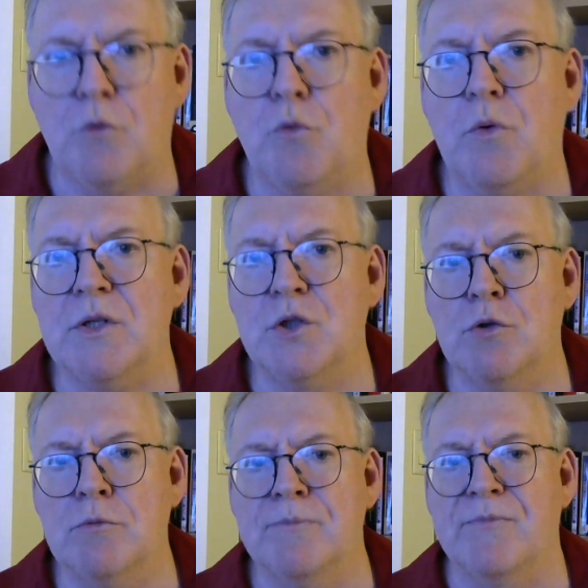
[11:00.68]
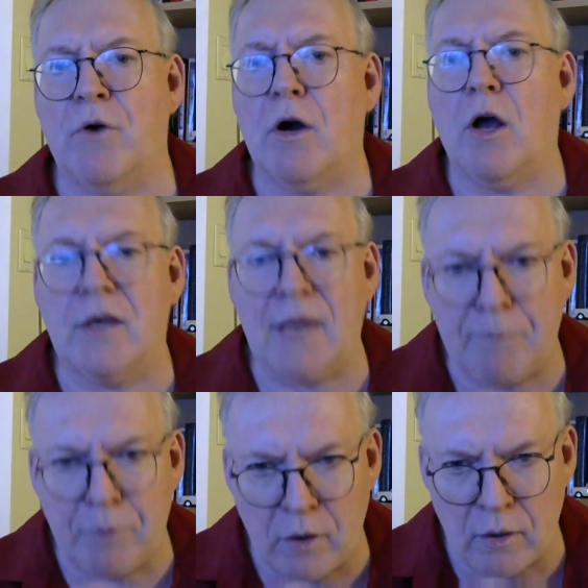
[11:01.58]
resume for a
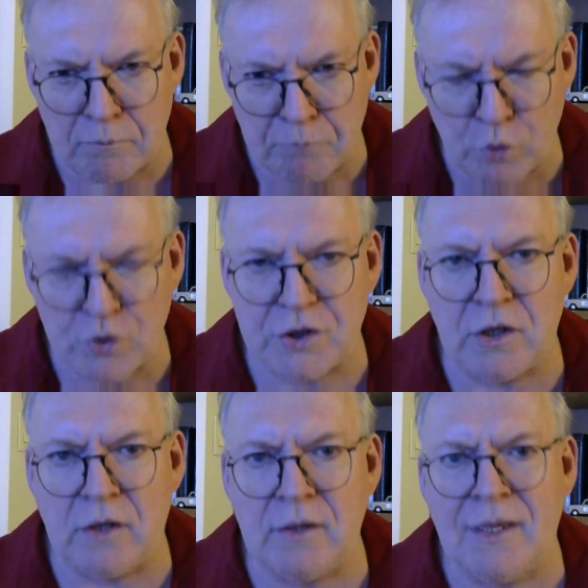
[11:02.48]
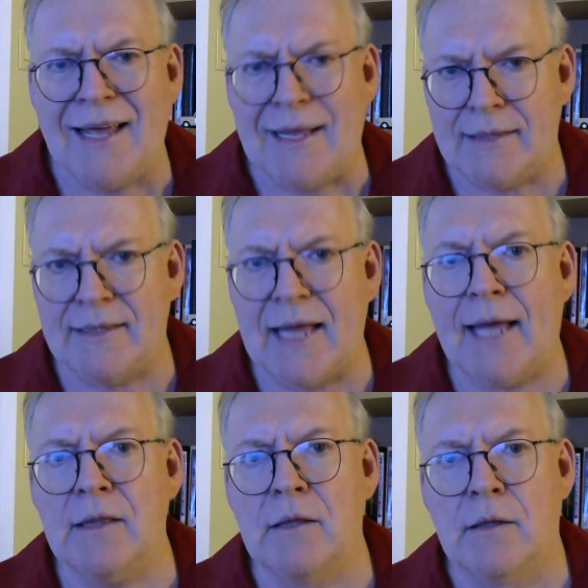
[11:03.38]
couple position
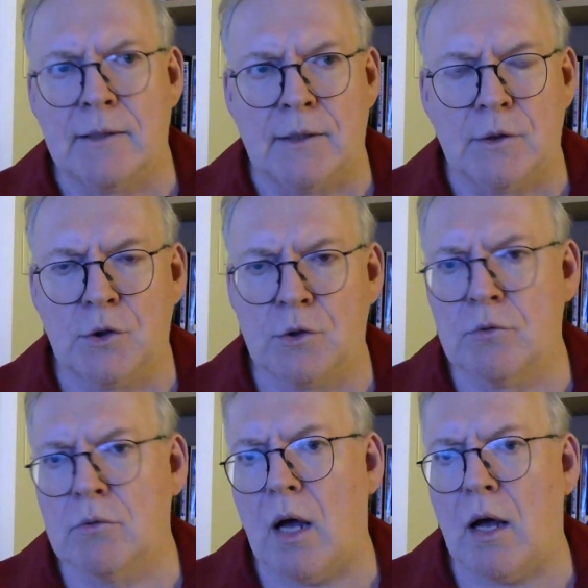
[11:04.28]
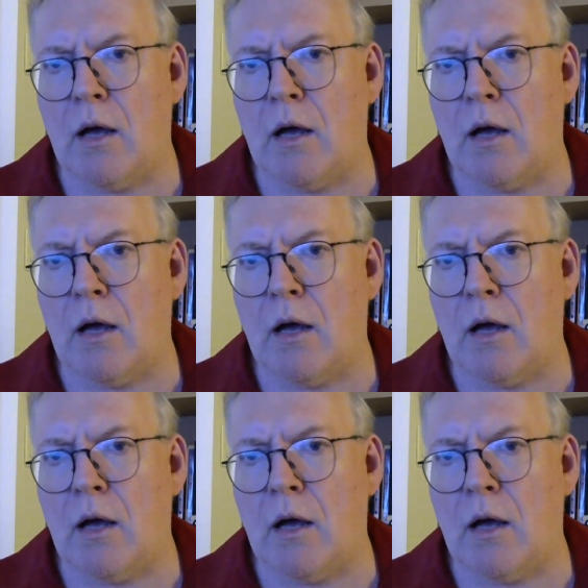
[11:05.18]
than to